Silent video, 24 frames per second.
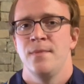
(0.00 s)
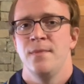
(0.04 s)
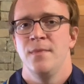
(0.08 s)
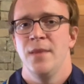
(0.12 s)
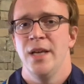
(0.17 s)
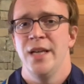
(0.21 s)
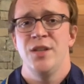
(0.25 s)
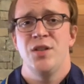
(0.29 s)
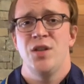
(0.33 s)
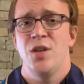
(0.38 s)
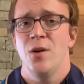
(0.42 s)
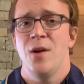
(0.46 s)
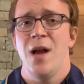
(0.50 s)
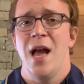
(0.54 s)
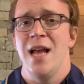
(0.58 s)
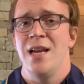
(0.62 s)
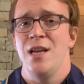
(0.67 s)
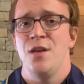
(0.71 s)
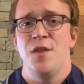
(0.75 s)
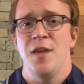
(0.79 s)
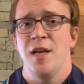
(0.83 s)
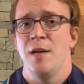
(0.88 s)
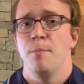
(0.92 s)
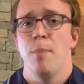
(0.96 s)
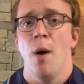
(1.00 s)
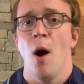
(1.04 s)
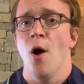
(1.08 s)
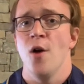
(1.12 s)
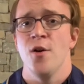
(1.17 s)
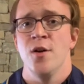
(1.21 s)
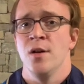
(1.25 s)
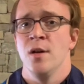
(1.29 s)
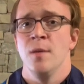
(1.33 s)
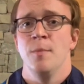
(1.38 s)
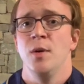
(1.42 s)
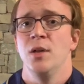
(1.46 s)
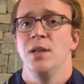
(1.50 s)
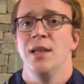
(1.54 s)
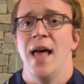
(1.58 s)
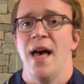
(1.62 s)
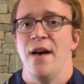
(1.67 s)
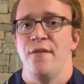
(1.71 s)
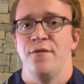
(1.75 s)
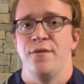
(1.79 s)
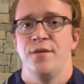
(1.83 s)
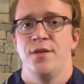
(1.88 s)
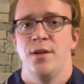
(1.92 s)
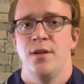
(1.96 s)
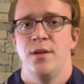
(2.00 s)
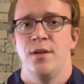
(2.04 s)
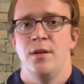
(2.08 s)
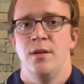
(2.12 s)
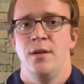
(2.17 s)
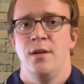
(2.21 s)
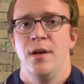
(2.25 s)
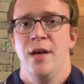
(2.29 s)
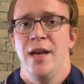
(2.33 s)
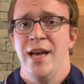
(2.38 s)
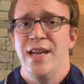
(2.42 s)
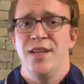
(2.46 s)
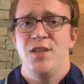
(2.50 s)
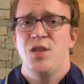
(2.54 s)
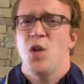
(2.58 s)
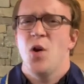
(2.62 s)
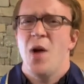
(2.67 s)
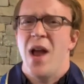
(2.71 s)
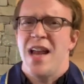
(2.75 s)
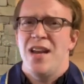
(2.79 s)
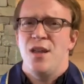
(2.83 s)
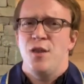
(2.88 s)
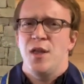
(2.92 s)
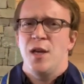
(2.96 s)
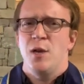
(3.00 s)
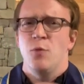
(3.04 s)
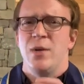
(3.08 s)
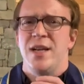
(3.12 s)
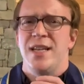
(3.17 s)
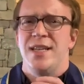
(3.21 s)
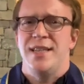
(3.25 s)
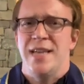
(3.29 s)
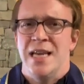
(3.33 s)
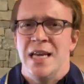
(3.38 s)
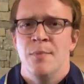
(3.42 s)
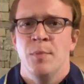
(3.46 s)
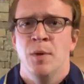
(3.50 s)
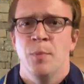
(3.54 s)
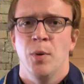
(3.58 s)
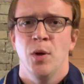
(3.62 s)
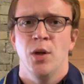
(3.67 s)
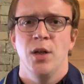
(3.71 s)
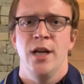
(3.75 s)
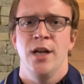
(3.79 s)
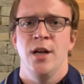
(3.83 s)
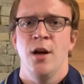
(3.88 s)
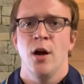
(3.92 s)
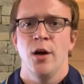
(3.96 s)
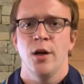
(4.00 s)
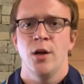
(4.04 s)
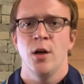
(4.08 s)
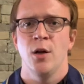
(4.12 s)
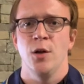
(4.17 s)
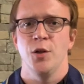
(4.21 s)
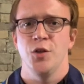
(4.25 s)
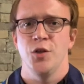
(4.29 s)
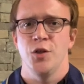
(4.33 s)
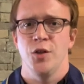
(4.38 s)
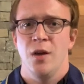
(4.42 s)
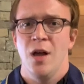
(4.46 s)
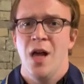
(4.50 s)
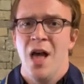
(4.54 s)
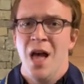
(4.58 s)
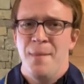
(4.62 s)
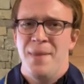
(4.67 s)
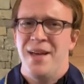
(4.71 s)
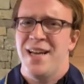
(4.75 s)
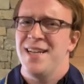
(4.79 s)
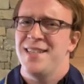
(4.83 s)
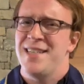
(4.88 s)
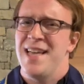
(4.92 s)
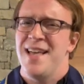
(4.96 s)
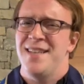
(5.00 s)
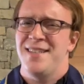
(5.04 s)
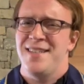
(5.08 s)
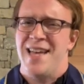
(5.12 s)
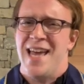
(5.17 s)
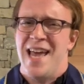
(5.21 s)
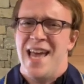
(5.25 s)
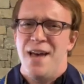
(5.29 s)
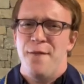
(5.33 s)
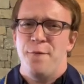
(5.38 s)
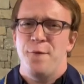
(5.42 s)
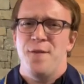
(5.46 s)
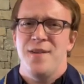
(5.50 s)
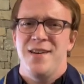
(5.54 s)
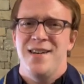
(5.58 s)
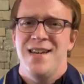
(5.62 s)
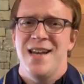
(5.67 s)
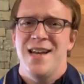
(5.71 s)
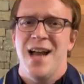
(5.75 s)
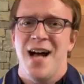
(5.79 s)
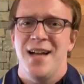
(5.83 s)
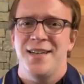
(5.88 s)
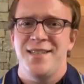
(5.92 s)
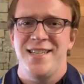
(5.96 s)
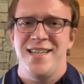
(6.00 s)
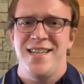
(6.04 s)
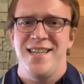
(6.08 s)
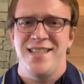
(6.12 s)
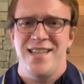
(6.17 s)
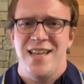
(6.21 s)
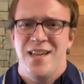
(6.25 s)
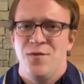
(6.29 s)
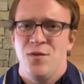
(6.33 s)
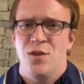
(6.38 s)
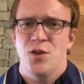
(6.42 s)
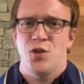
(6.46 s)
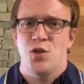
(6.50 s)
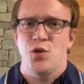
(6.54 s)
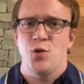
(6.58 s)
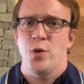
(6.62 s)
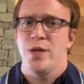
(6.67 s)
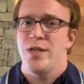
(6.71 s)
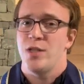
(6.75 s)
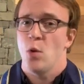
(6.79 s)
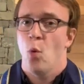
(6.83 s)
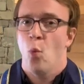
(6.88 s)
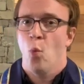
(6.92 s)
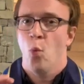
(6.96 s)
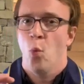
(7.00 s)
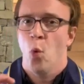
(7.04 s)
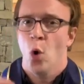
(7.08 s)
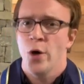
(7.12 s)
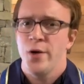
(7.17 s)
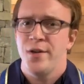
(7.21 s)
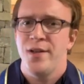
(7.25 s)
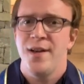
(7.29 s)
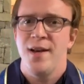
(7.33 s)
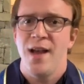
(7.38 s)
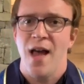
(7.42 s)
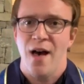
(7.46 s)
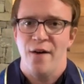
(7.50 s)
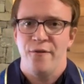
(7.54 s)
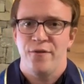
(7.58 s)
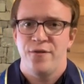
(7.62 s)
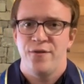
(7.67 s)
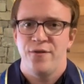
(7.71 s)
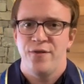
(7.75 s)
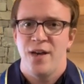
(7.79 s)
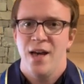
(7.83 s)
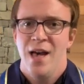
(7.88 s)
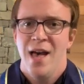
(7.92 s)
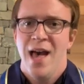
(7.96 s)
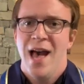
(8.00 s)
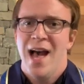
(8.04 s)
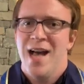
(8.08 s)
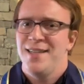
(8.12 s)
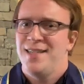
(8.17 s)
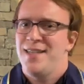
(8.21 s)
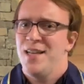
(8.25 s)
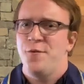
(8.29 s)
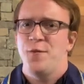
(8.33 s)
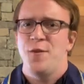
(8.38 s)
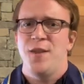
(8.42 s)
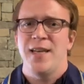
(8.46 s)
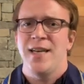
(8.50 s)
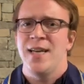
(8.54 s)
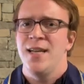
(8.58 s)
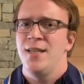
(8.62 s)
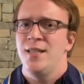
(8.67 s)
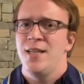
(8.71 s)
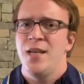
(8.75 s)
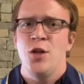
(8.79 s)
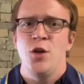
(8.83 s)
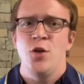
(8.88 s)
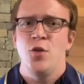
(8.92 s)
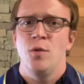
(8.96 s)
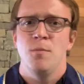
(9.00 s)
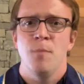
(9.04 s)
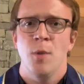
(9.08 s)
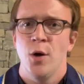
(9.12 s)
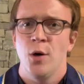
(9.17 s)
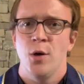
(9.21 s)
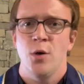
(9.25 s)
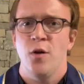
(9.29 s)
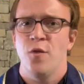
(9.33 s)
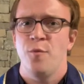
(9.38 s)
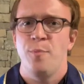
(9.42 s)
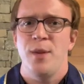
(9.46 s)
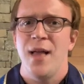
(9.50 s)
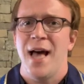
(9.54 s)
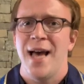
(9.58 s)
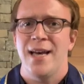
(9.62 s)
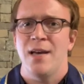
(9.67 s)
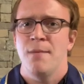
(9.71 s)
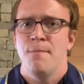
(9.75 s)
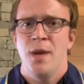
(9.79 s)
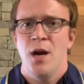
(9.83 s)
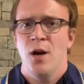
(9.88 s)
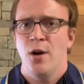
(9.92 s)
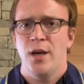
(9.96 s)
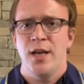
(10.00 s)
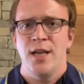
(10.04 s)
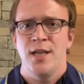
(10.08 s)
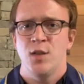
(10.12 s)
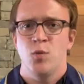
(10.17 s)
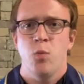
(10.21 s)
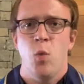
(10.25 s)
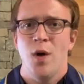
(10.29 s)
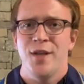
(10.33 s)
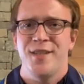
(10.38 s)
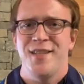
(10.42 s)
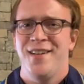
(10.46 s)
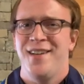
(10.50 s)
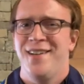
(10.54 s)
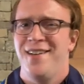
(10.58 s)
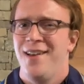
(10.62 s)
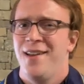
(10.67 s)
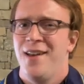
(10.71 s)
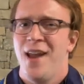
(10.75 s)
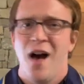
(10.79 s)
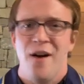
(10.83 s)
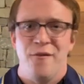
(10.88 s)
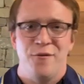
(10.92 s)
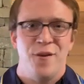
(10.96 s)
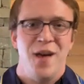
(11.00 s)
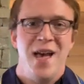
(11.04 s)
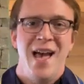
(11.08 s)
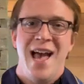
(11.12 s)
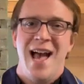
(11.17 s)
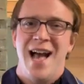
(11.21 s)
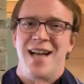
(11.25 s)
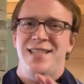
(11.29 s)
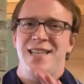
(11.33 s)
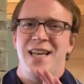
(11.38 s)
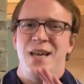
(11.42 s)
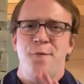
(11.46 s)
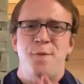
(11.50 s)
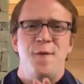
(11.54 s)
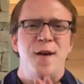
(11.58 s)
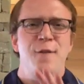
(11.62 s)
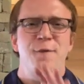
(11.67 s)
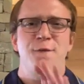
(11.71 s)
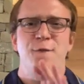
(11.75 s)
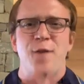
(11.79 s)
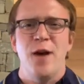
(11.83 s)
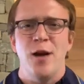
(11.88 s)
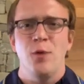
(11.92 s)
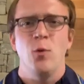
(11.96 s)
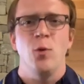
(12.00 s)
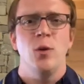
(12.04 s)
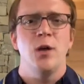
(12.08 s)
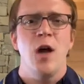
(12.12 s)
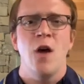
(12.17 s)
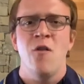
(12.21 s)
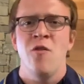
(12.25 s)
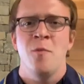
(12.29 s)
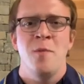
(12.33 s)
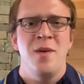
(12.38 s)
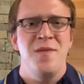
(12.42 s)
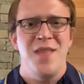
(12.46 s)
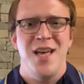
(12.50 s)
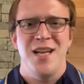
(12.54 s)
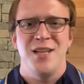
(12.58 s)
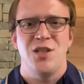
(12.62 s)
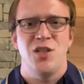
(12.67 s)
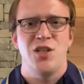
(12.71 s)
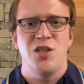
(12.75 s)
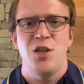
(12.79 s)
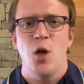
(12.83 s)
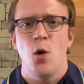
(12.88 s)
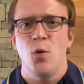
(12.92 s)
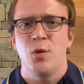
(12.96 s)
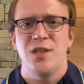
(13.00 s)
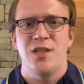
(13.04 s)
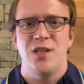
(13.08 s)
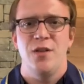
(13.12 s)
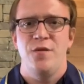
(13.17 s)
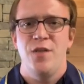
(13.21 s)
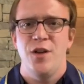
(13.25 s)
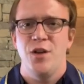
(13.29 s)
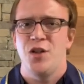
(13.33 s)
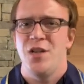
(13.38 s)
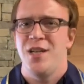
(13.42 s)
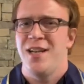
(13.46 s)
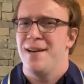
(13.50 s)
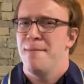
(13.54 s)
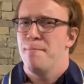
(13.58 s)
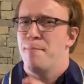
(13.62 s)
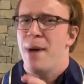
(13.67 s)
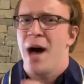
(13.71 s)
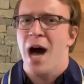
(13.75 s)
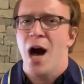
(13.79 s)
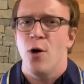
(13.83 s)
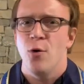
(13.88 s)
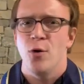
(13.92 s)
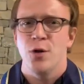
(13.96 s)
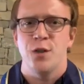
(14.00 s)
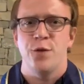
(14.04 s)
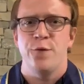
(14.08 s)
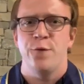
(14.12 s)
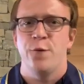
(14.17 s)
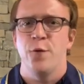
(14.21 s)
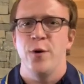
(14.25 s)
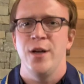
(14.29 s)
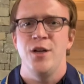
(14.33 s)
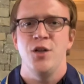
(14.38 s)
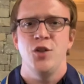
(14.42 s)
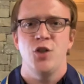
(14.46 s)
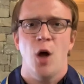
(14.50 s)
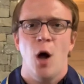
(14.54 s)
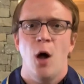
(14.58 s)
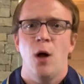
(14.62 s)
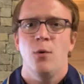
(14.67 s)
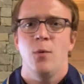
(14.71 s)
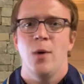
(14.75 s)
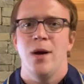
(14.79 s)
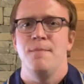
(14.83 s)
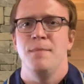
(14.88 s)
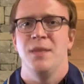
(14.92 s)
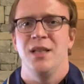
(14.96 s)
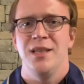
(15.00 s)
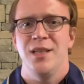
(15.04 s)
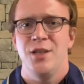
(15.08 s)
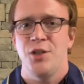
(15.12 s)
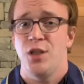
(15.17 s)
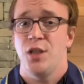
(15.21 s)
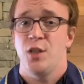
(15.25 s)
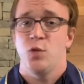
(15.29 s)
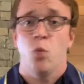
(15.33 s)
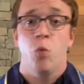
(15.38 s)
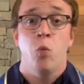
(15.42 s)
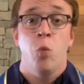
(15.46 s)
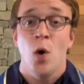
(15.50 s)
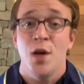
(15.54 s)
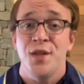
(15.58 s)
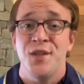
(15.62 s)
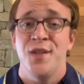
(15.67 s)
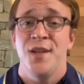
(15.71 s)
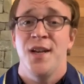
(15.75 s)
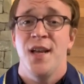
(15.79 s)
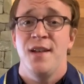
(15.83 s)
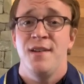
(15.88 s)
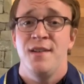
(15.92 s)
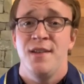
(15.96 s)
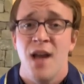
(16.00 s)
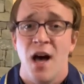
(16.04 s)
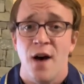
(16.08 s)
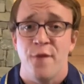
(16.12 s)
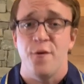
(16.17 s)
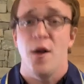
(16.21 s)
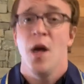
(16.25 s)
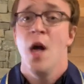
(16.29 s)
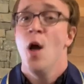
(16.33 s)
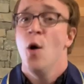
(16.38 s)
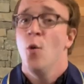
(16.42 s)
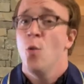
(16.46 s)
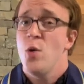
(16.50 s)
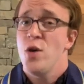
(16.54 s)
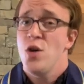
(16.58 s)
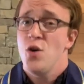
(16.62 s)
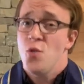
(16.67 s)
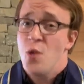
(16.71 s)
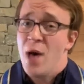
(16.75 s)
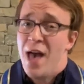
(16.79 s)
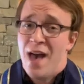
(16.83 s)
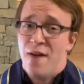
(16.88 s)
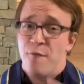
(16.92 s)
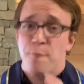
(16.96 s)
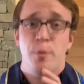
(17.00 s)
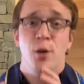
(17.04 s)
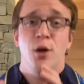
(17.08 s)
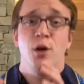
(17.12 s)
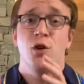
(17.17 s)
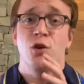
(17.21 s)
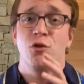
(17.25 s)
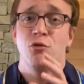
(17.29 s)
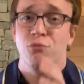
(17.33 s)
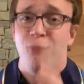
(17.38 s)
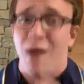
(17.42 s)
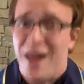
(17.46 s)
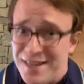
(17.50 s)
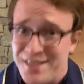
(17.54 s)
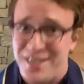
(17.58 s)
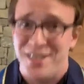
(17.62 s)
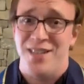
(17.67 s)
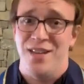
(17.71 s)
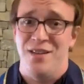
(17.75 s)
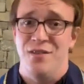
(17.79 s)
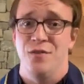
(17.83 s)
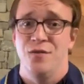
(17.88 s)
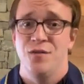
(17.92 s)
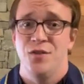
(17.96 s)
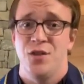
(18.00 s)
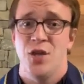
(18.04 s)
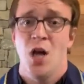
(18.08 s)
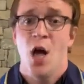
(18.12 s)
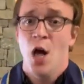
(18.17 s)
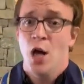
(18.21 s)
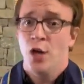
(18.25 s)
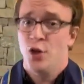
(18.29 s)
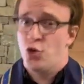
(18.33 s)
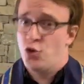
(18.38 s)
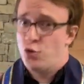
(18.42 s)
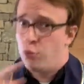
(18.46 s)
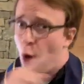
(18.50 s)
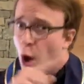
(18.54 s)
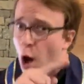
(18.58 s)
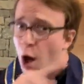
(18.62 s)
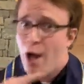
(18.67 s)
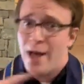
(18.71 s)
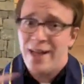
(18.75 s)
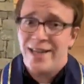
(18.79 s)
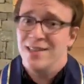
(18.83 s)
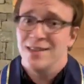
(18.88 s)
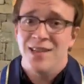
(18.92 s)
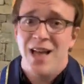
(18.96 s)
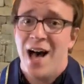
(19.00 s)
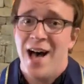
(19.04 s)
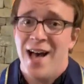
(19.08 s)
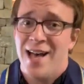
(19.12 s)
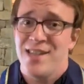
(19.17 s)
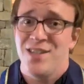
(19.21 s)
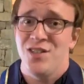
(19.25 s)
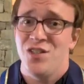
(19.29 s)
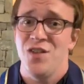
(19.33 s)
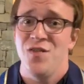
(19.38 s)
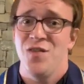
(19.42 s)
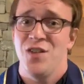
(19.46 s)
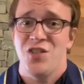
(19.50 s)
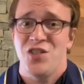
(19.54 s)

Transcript: is there anything pardonable left? Is there anything redeemable in our culture? Because as if Nazis in the streets weren't enough, as if the continued murder of Black Americans wasn't enough, as if a federal government that stokes division and empowers fringe alt-right militias wasn't enough, you have progressives drawing lines in the